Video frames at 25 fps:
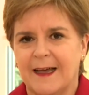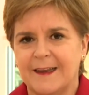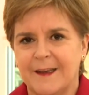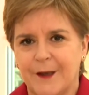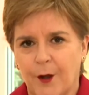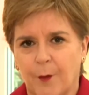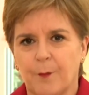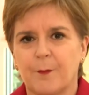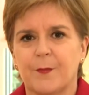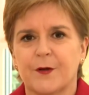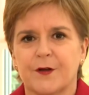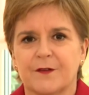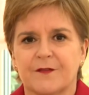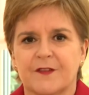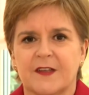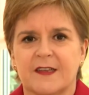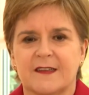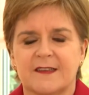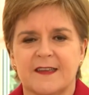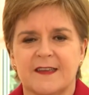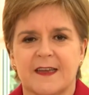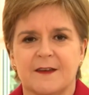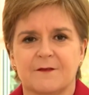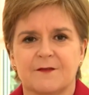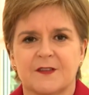number of
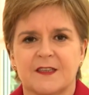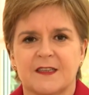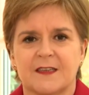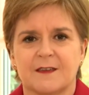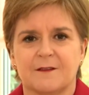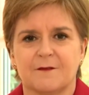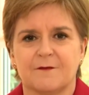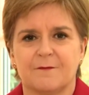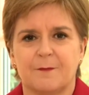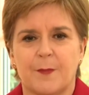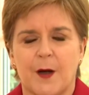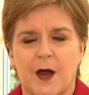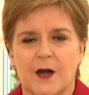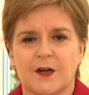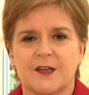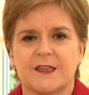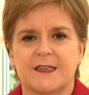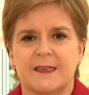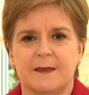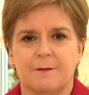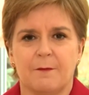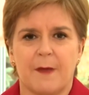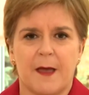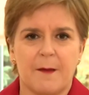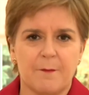Conservative
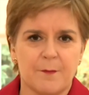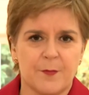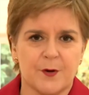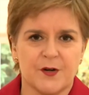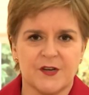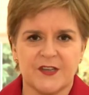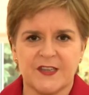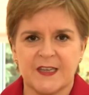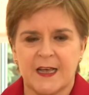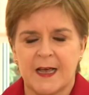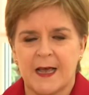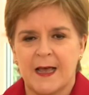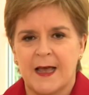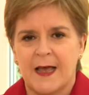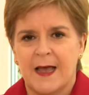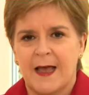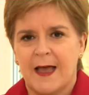Party members